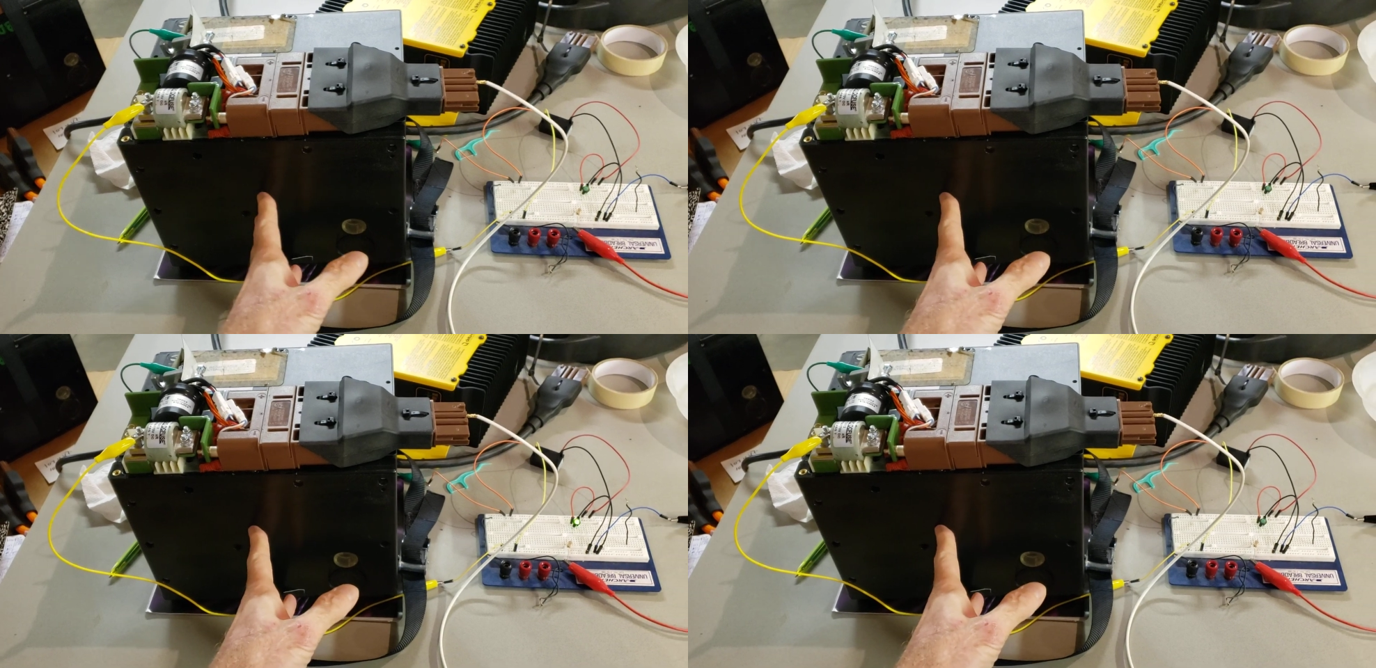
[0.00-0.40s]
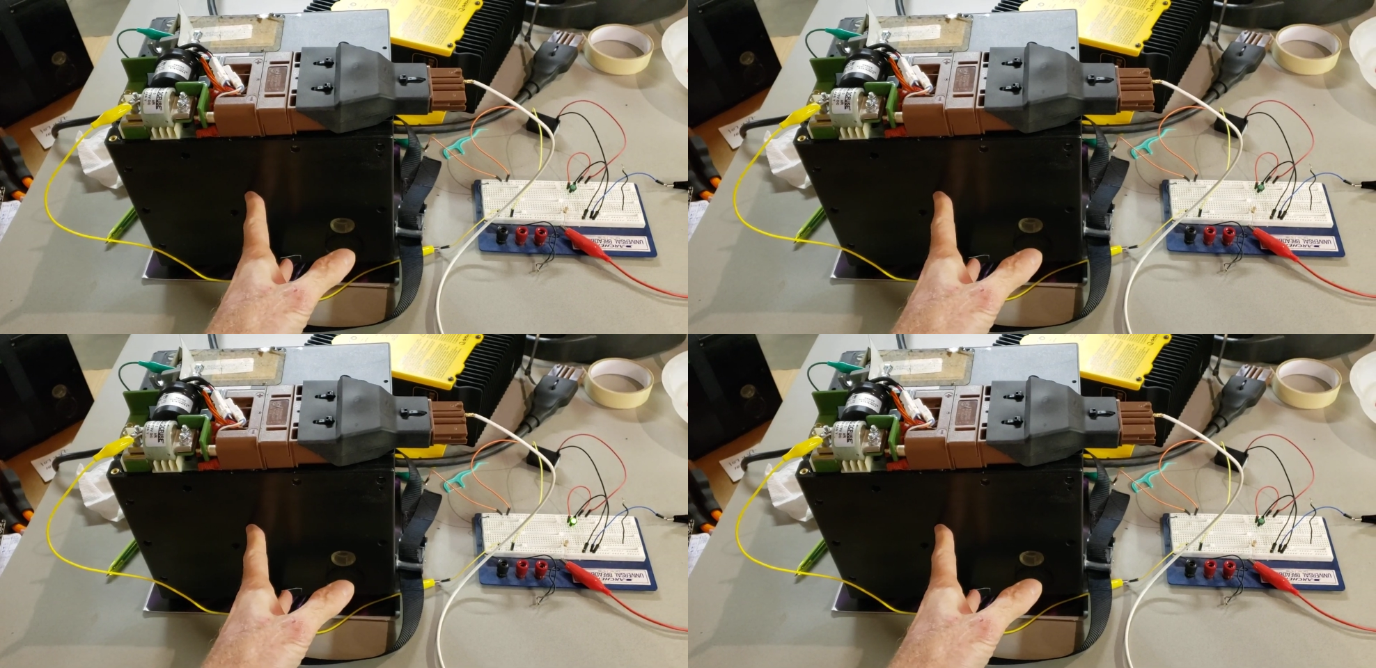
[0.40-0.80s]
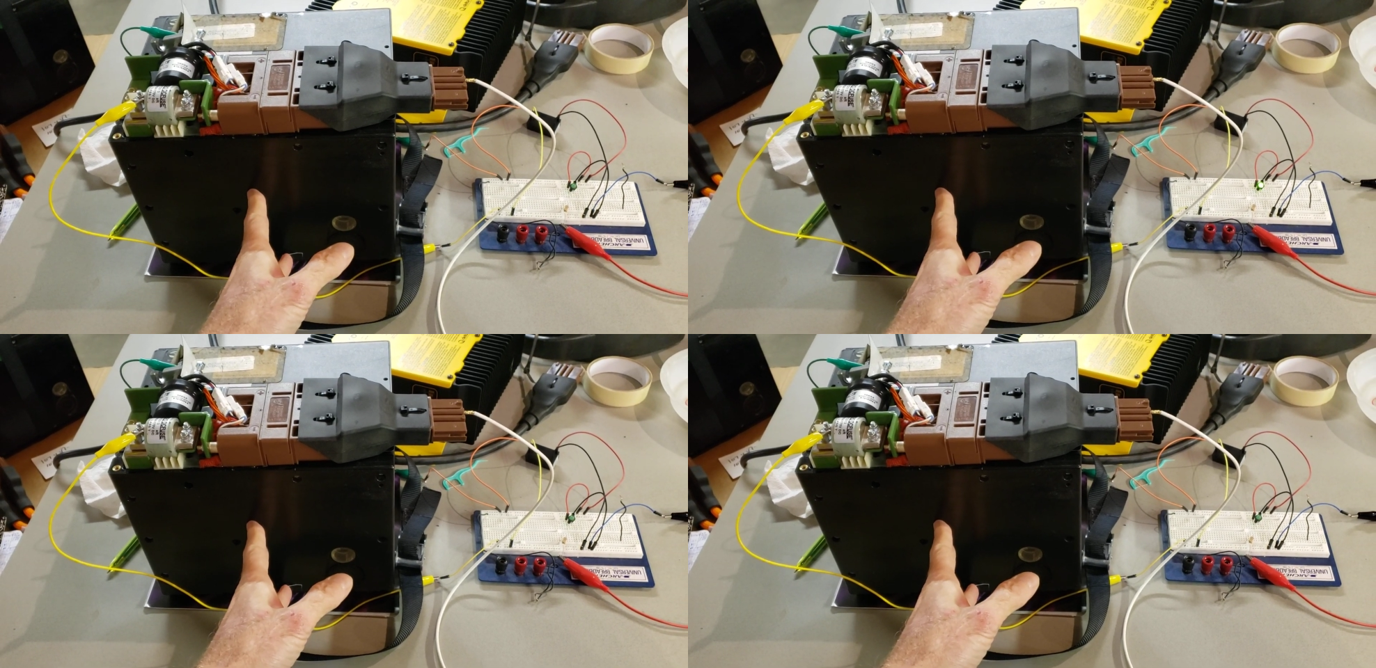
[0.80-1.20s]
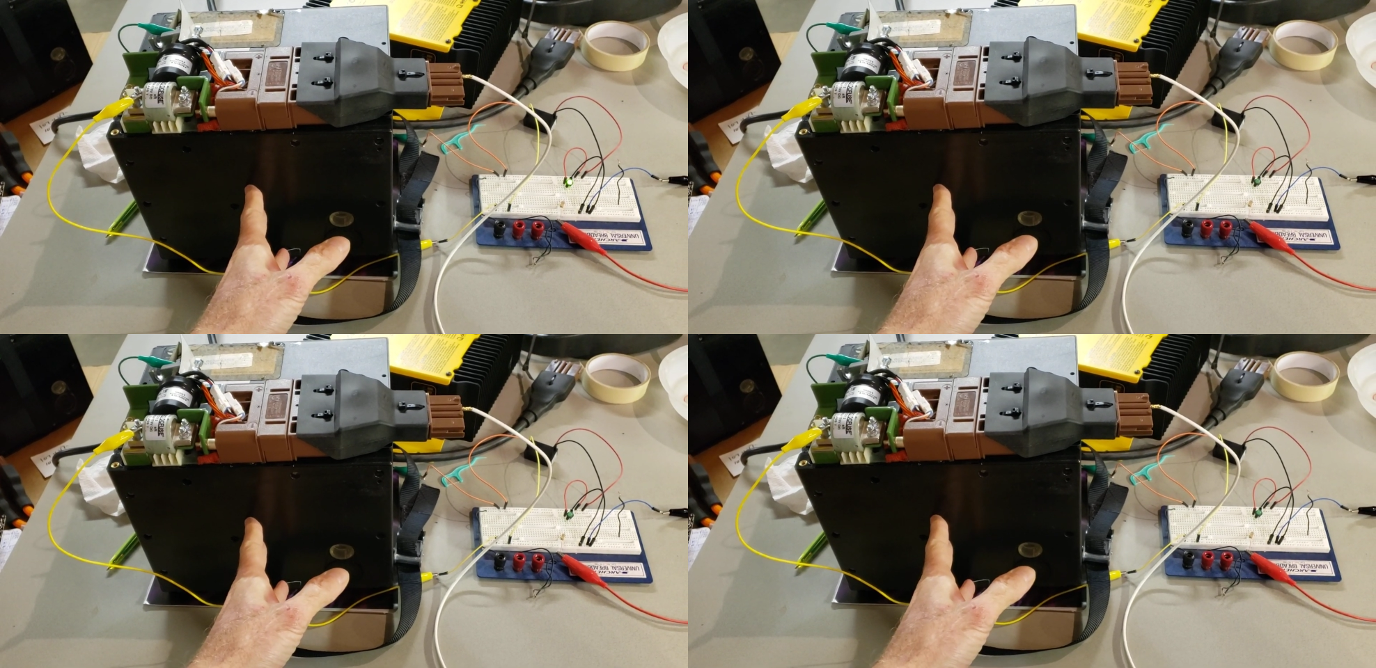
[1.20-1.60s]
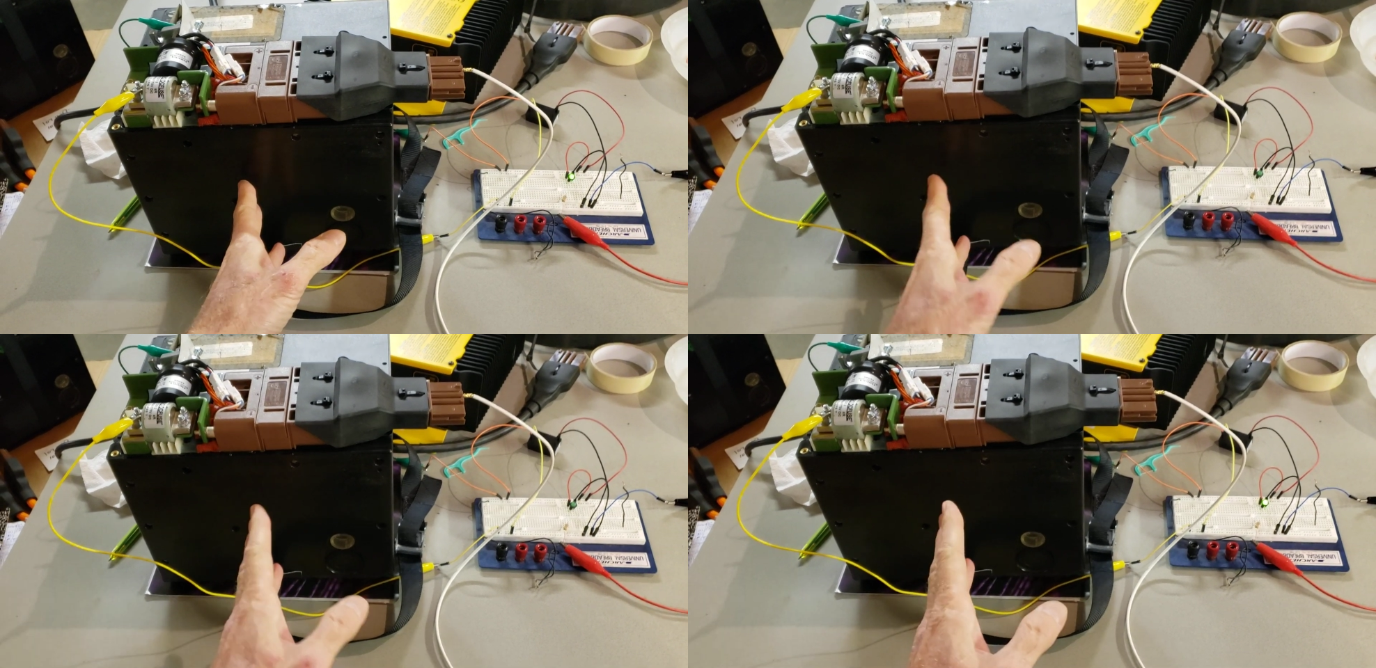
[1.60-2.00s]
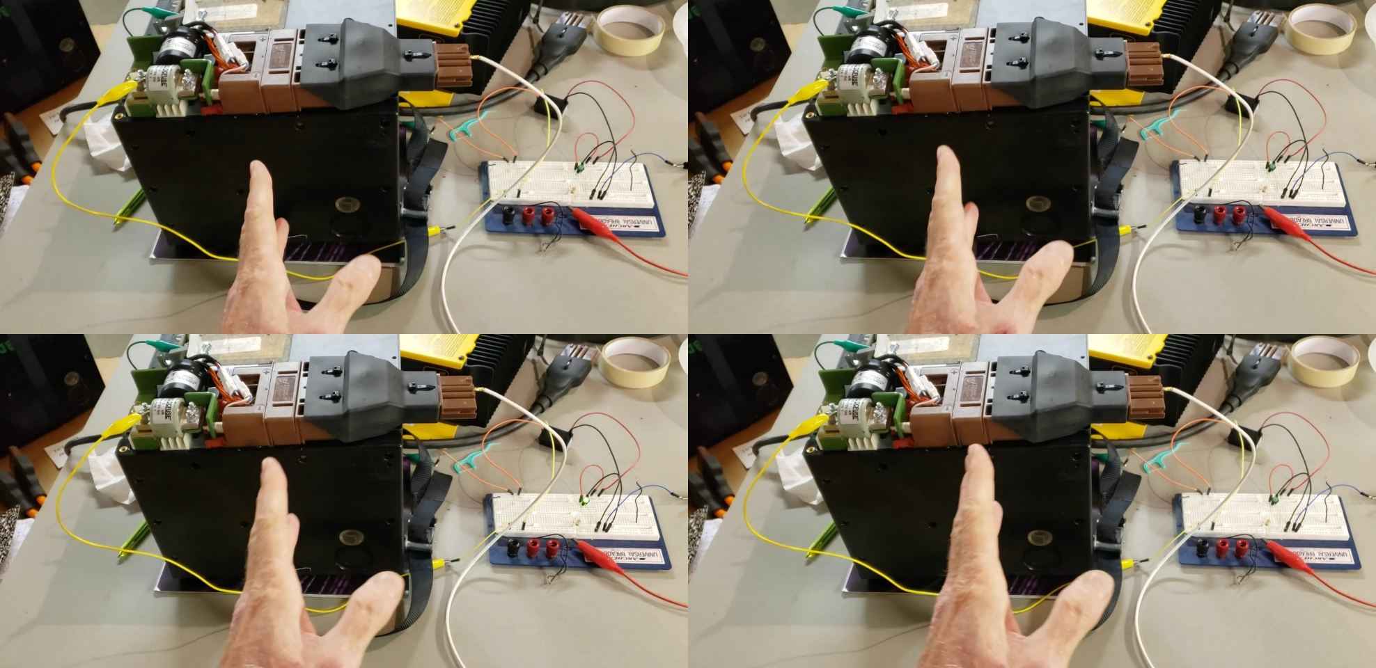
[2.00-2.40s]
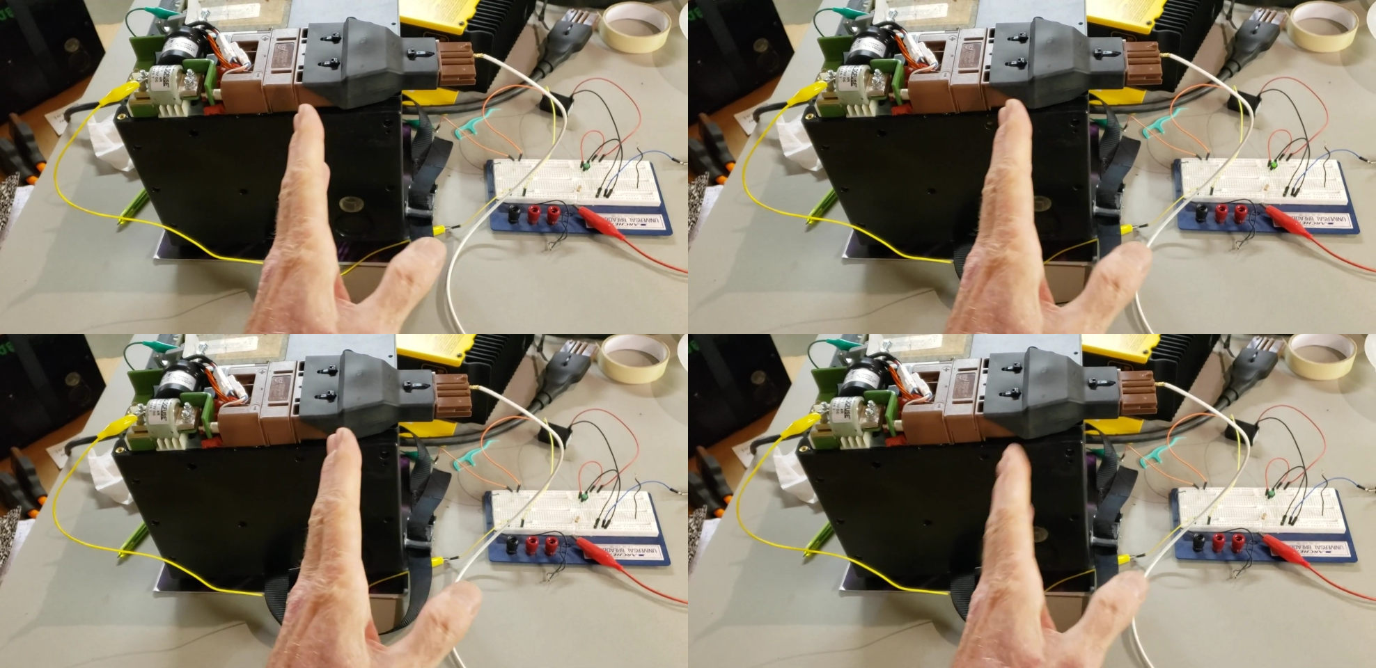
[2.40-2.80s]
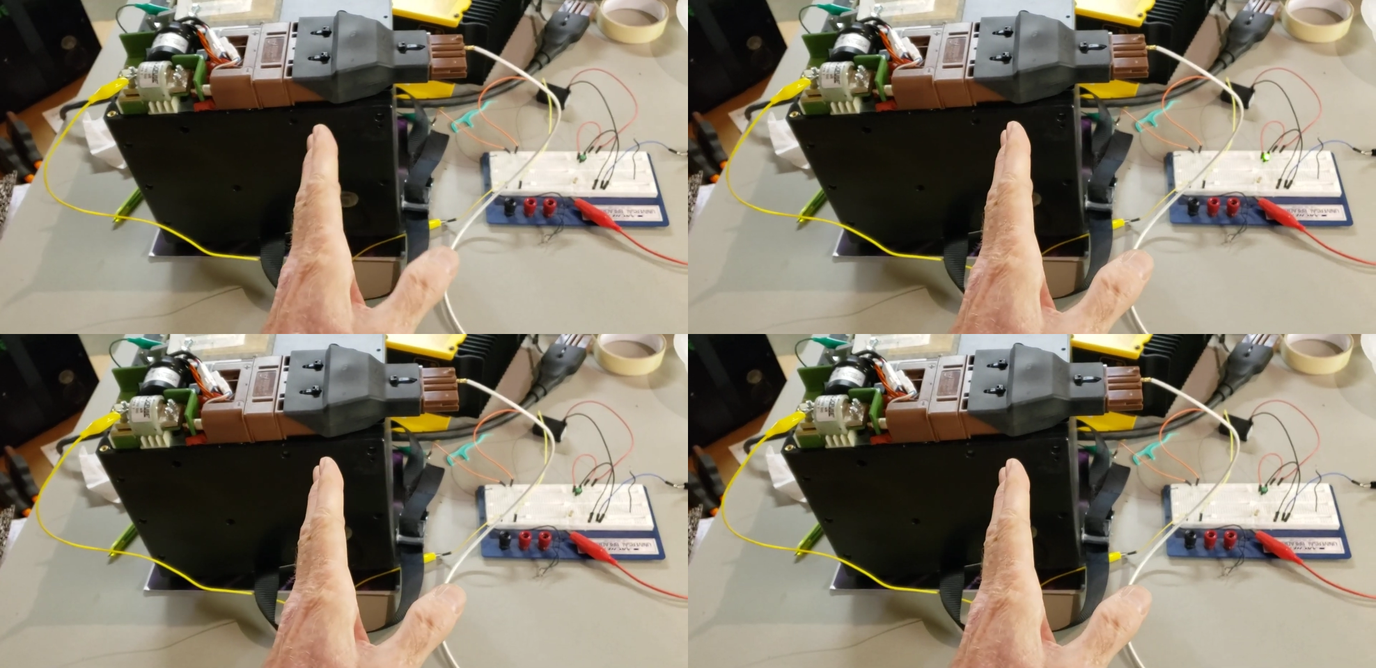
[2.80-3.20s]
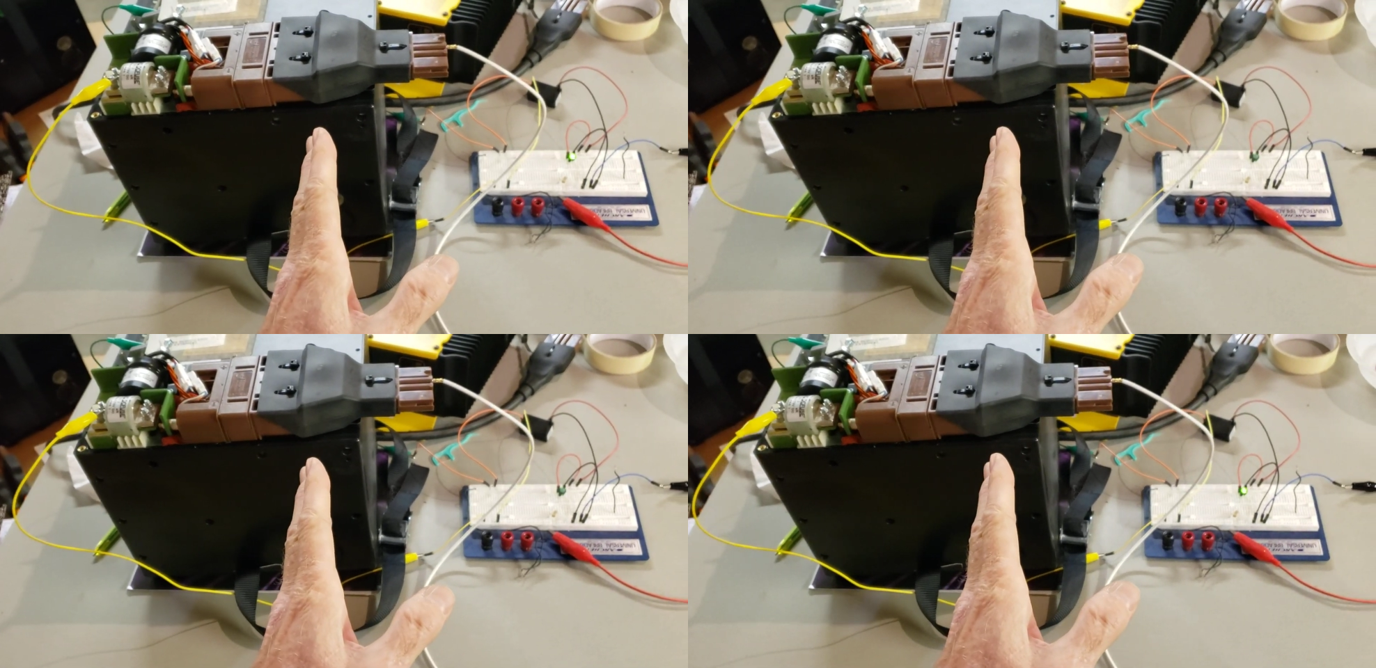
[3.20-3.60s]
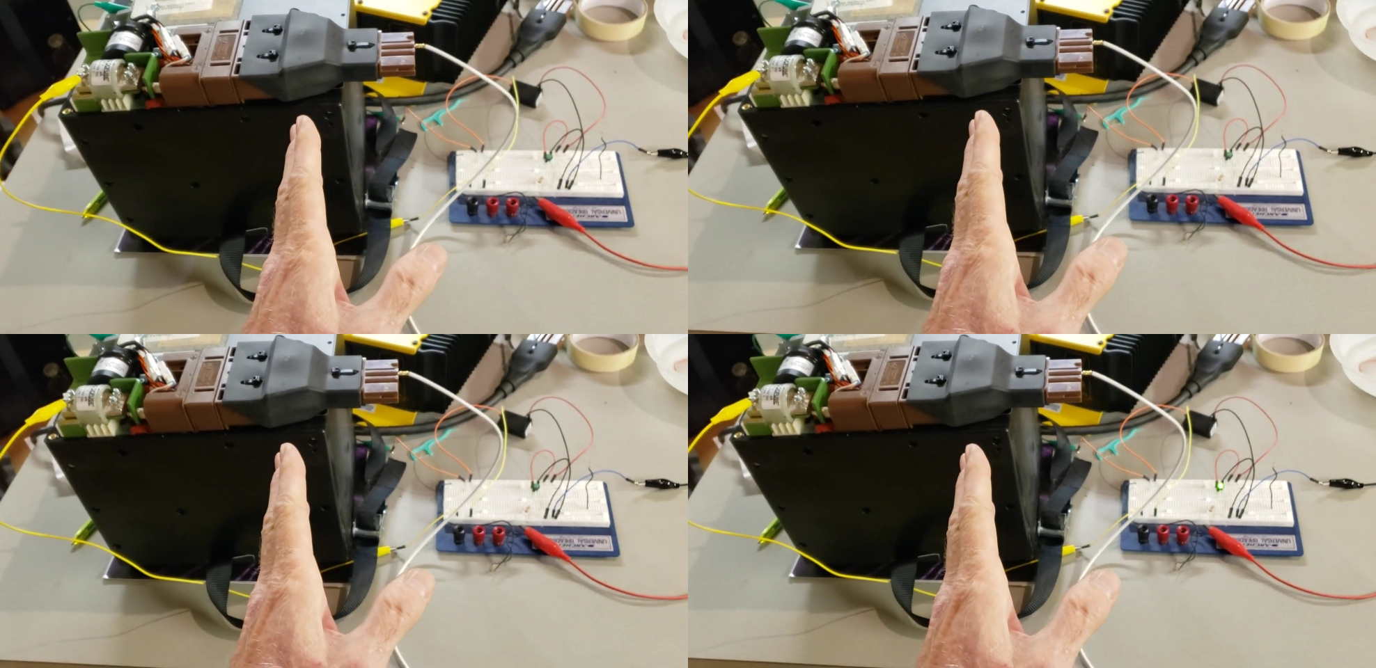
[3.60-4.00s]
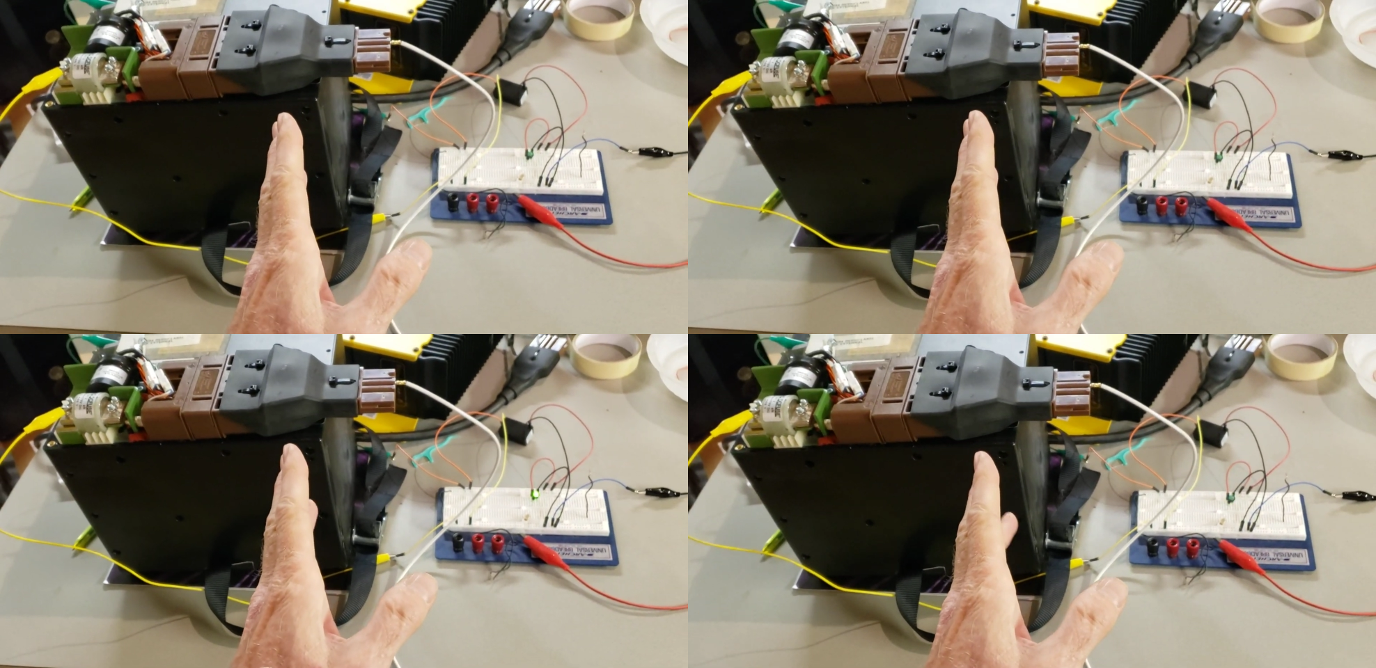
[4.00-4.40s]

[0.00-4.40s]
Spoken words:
(no speaker visible)